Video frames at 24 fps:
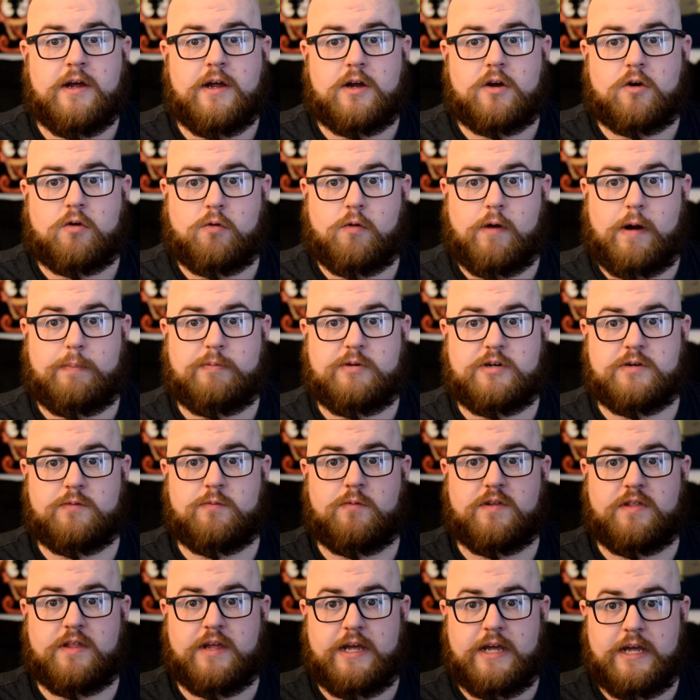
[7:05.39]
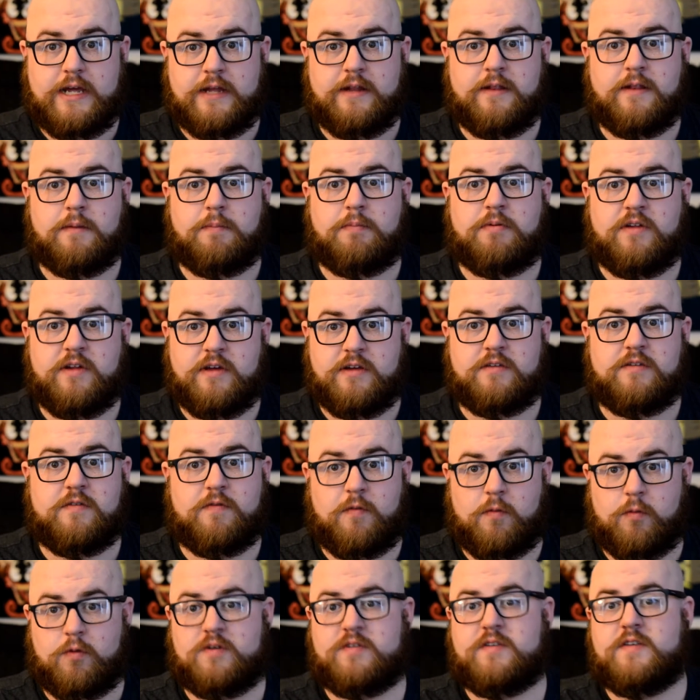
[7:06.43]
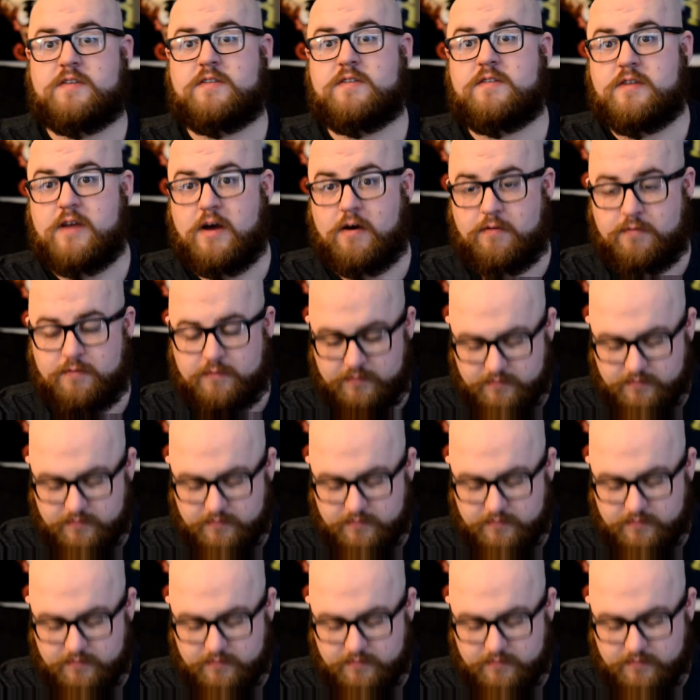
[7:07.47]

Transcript: corruption within the police force itself.